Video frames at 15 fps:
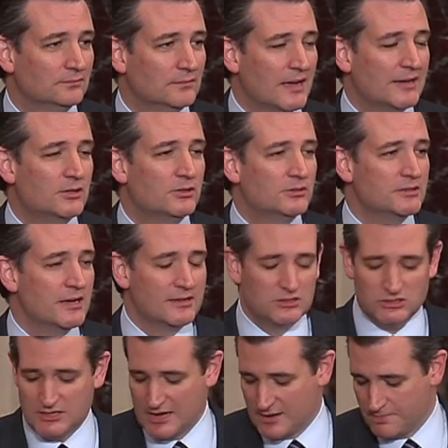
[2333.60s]
I could not
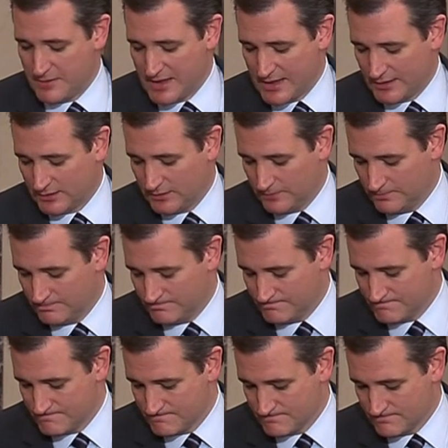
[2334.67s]
stand back
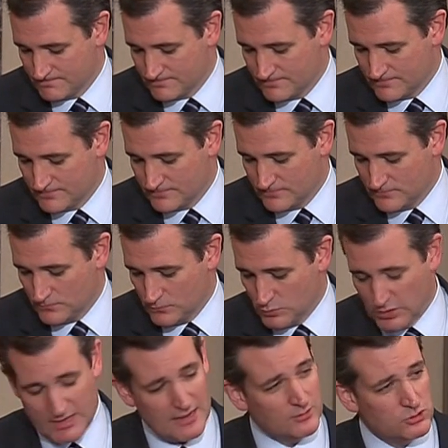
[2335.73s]

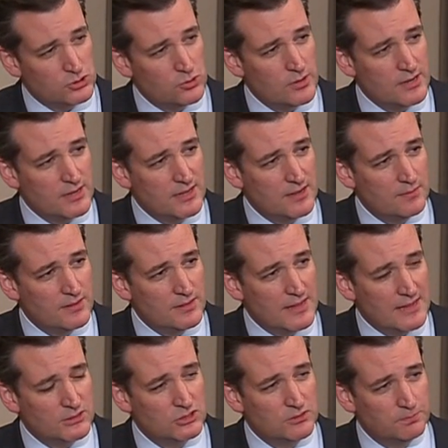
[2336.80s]
without joining him in
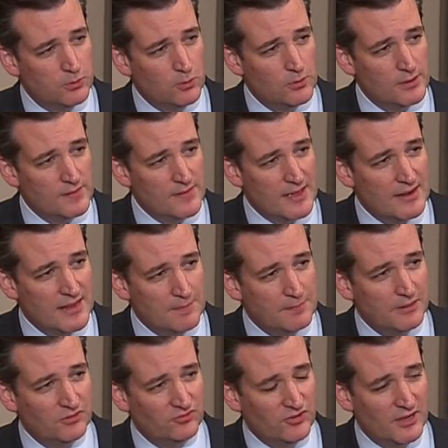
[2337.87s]
that support, in that
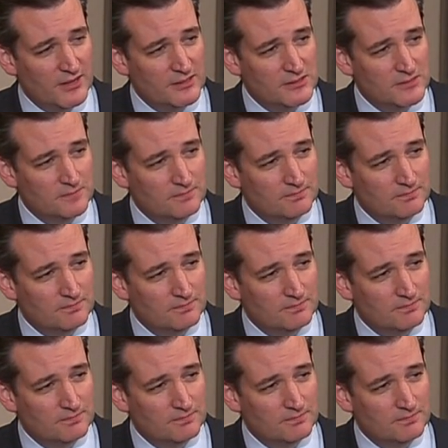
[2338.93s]
epic fight.